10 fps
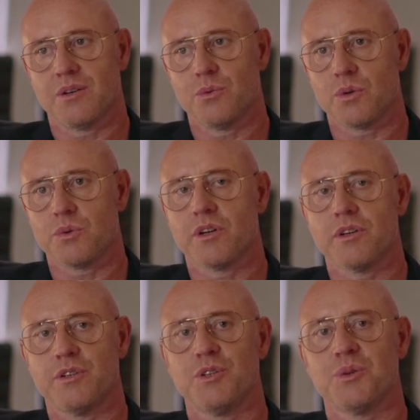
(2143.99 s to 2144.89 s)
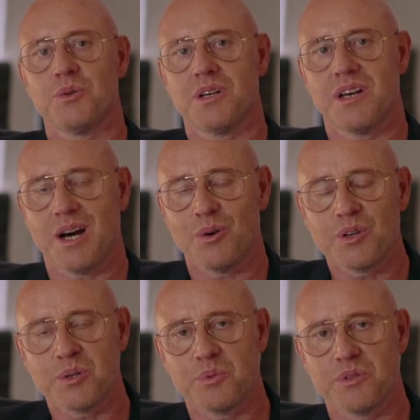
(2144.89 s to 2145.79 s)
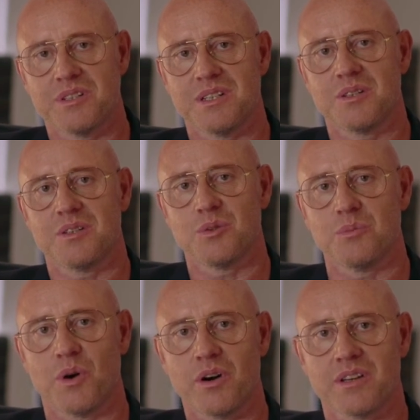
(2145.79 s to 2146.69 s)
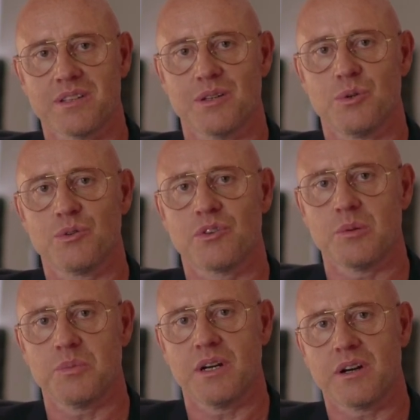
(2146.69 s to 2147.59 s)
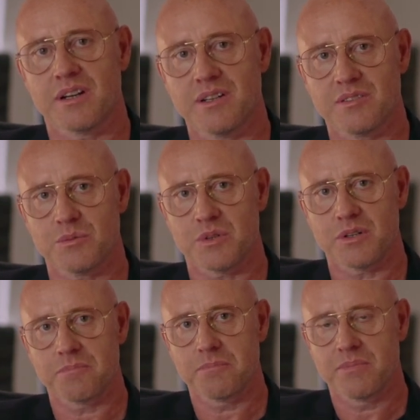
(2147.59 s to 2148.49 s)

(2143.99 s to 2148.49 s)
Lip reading: what we're going to do, how we're going to put it into the market, and who's going to be our customer.